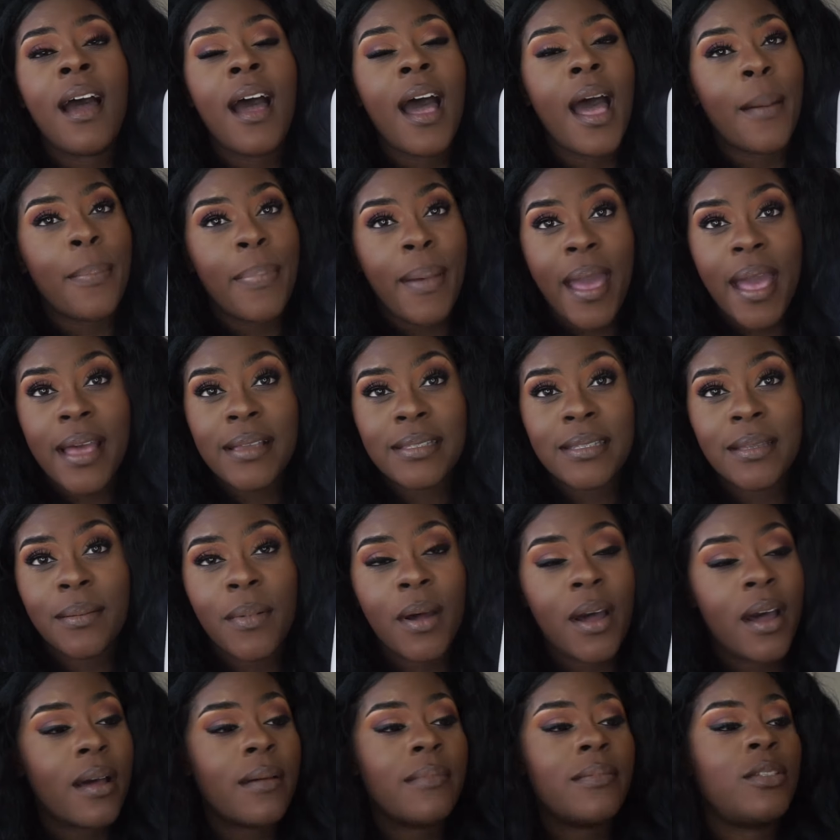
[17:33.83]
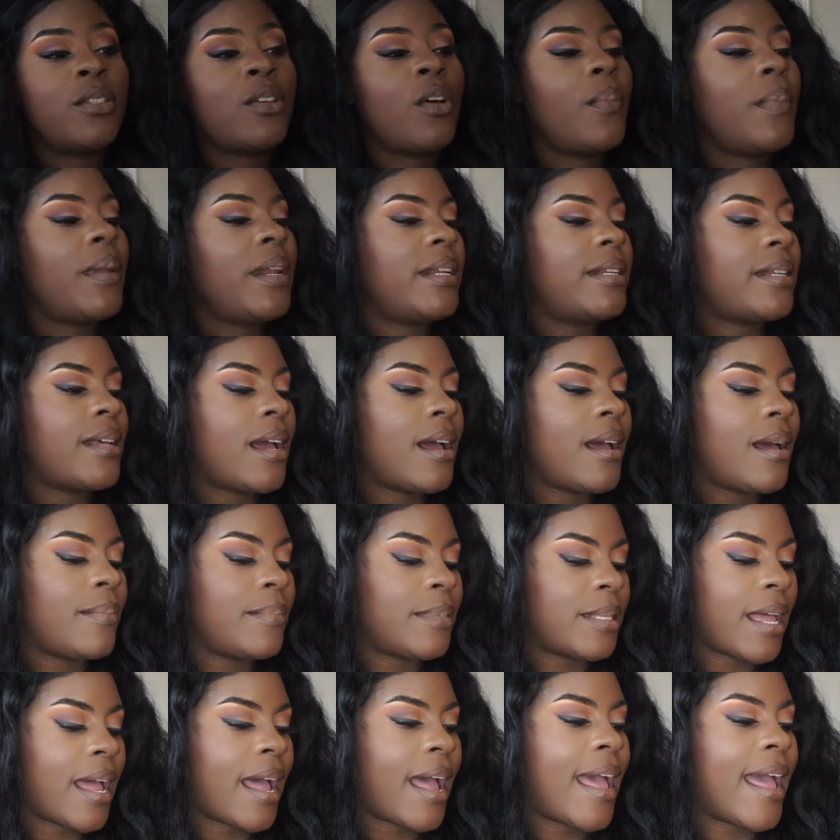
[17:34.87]
I passed them up so many
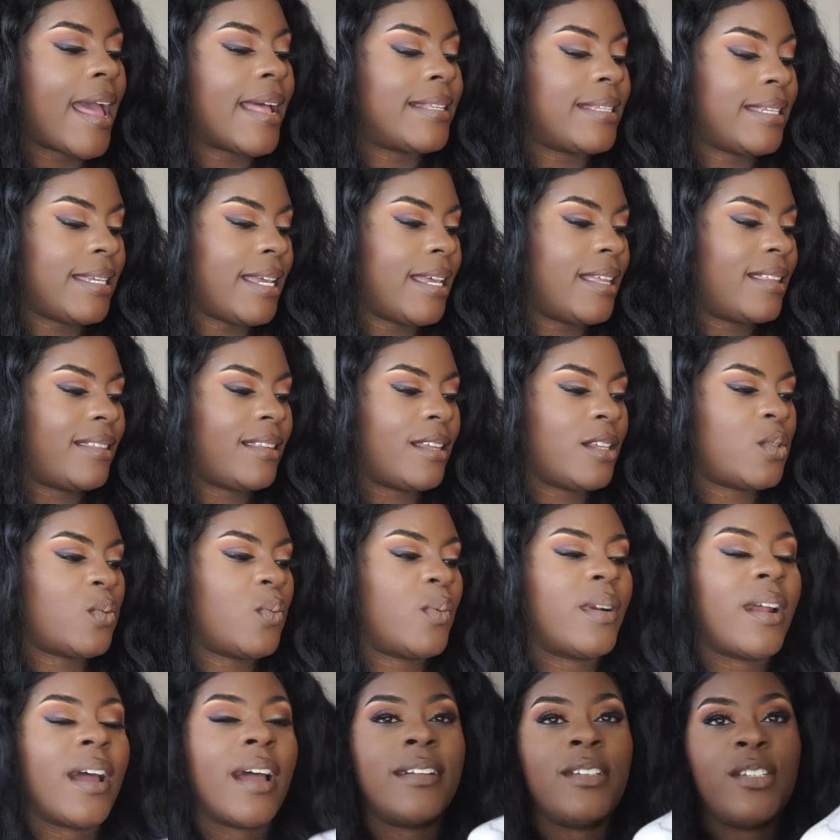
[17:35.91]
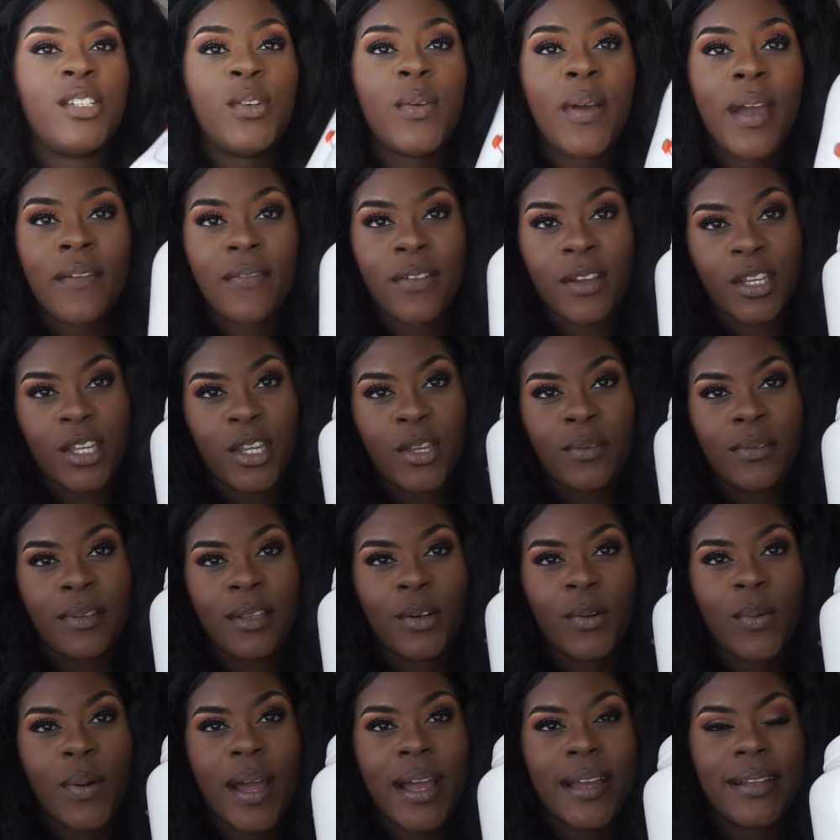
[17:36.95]
times, I had to get this one. I do have a cute
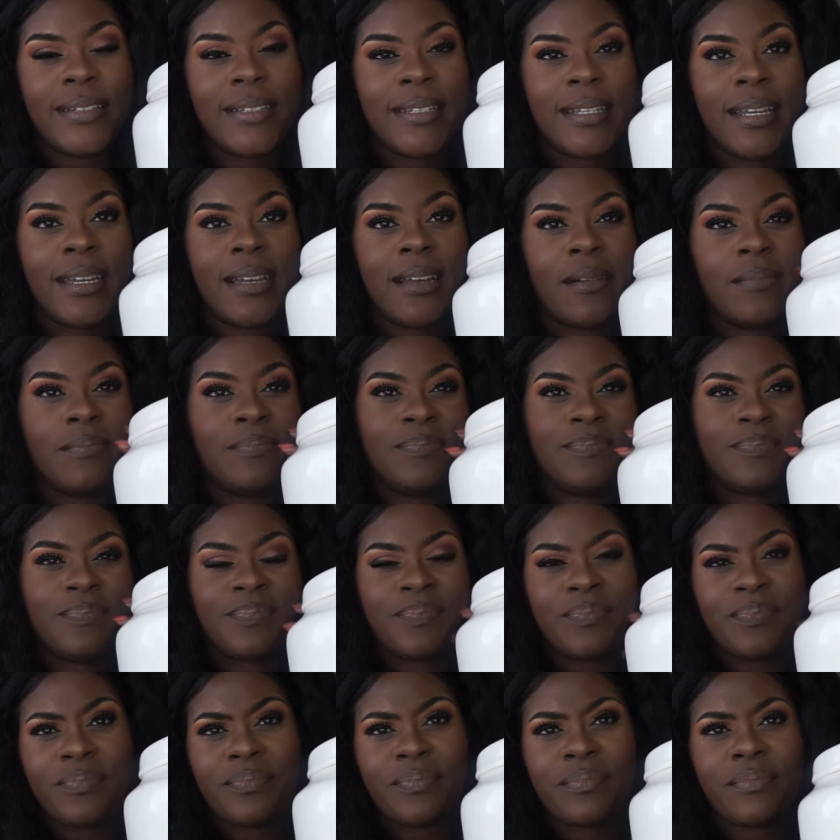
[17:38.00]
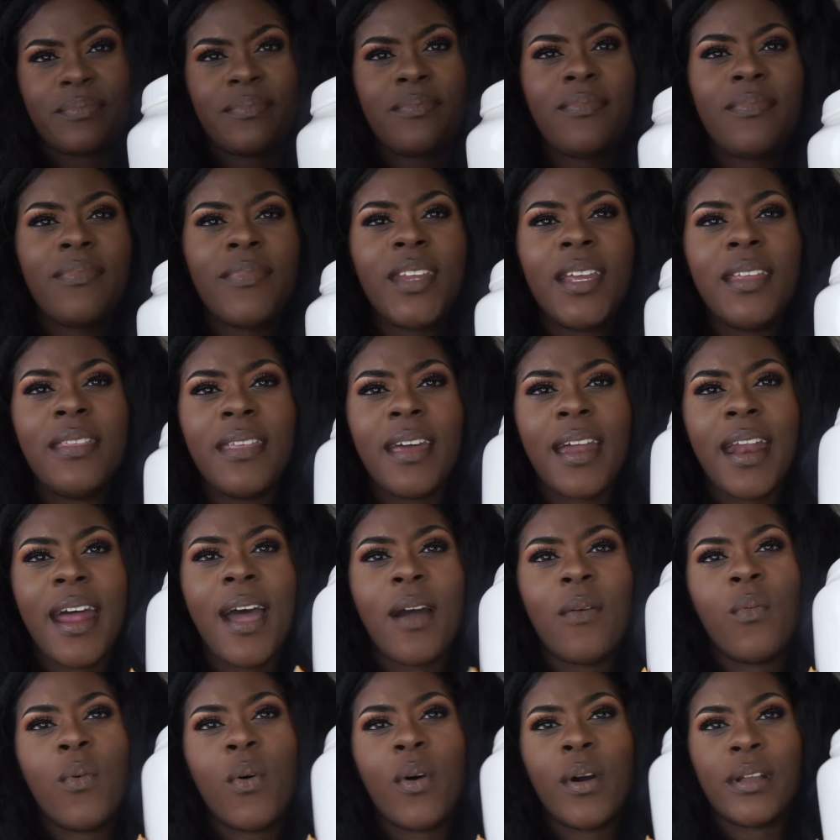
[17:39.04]
little idea that
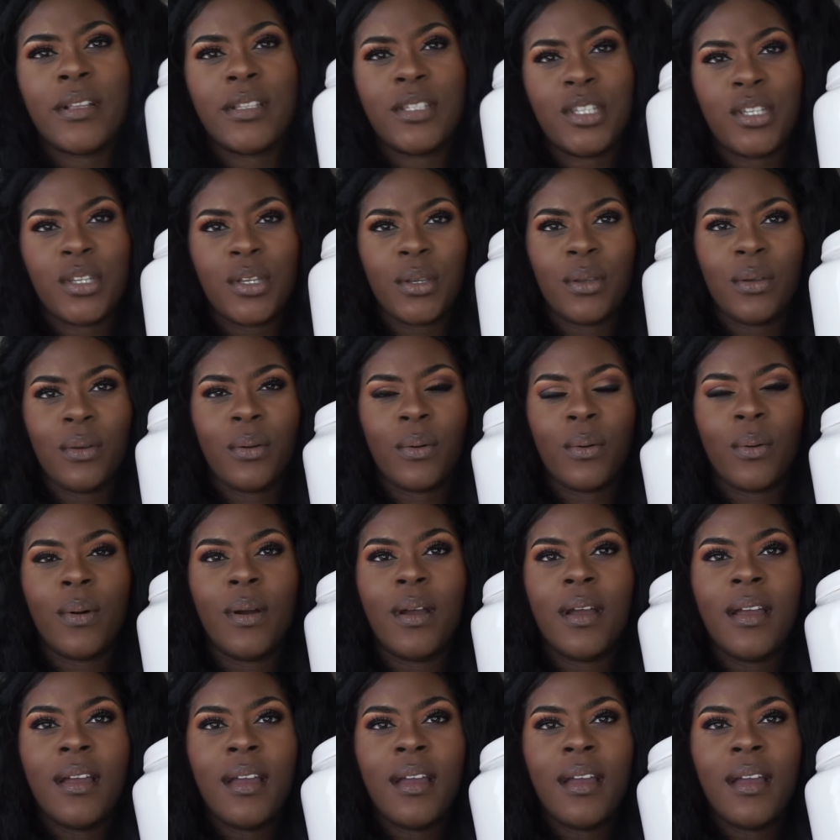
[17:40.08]
I want to